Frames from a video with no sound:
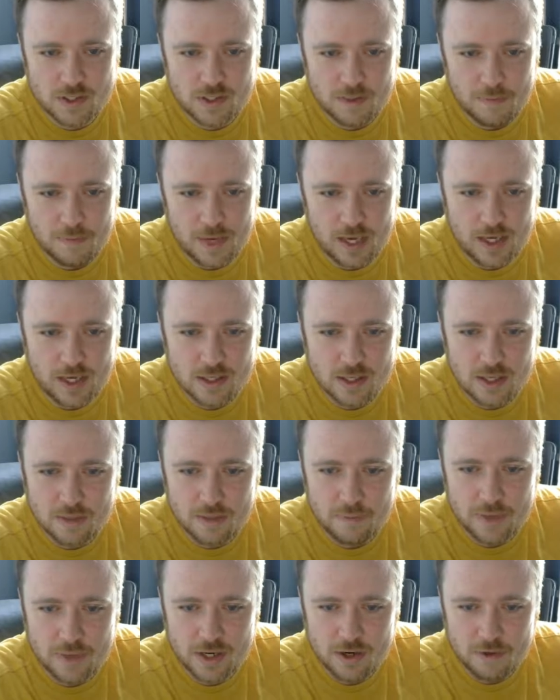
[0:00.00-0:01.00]
to make
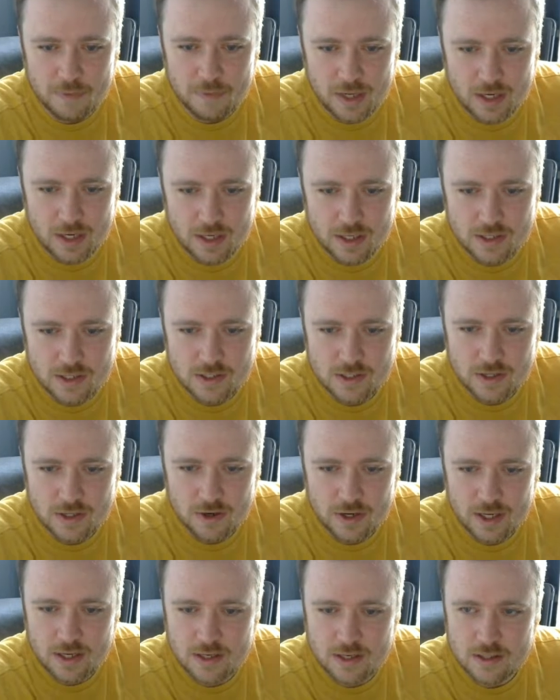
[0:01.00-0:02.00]
like bigger minions. They're
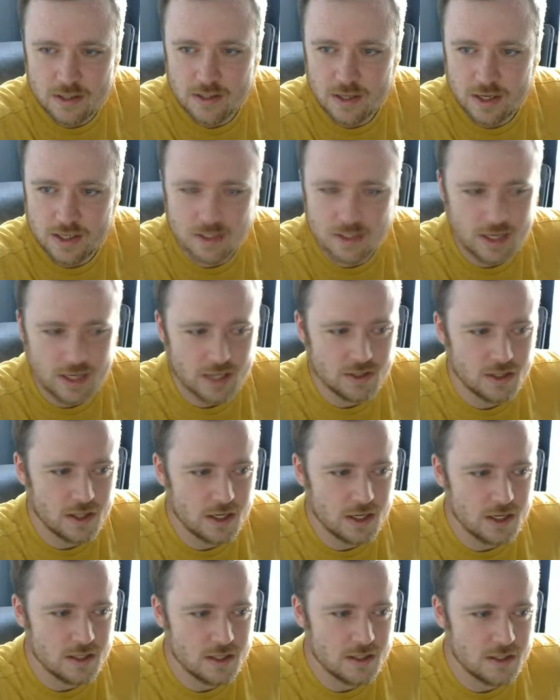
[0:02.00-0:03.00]
getting like
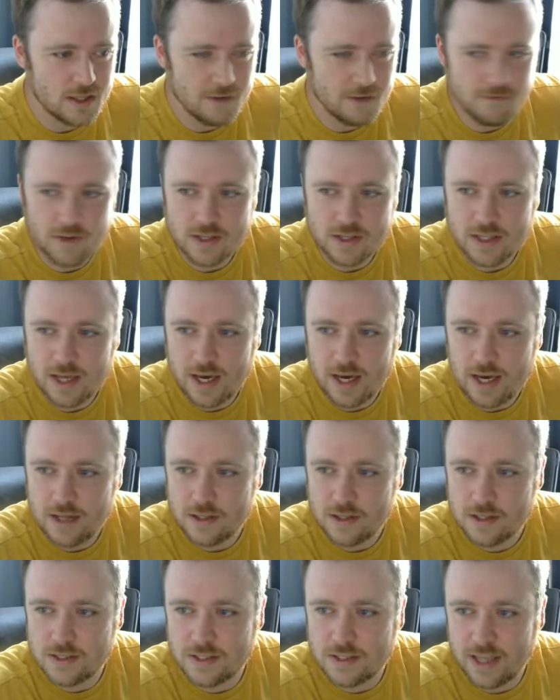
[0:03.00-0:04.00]
Cecily and stuff like
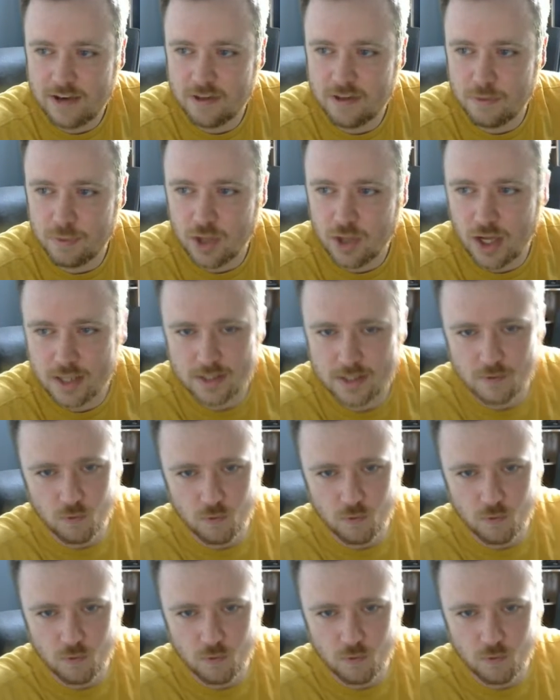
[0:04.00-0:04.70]
that. This Death Blossom